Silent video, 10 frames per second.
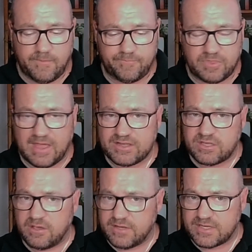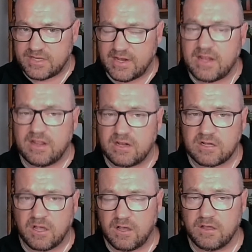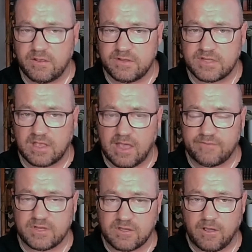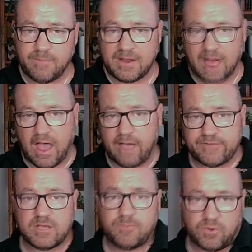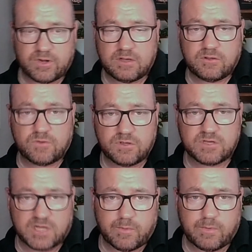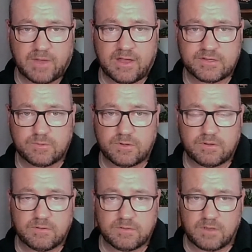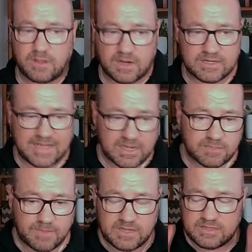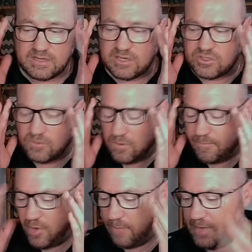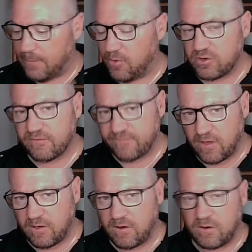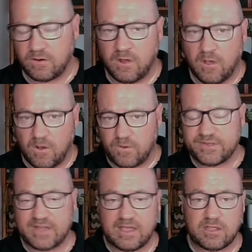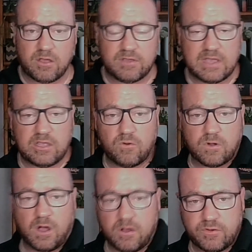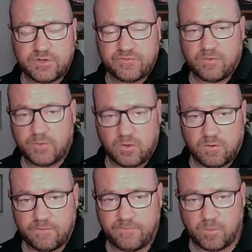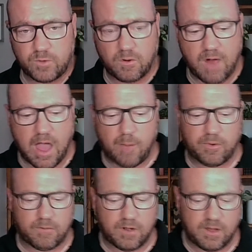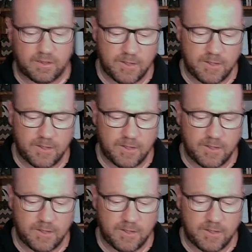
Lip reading: That's those silly little codes that you have to type in after you put in your username and password. You get a text message or a pop-up on your phone, or say go get your codes from your app, right?